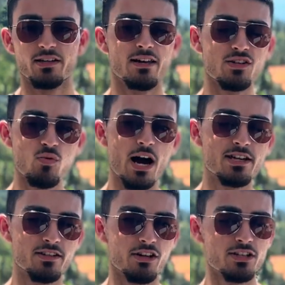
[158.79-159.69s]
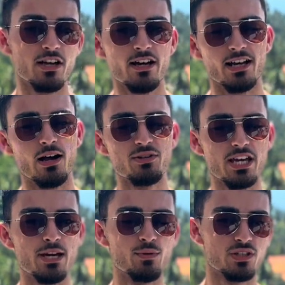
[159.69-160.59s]
That's what I did, and I was
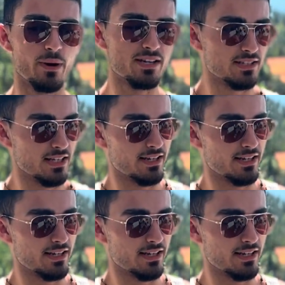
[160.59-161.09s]
able to basically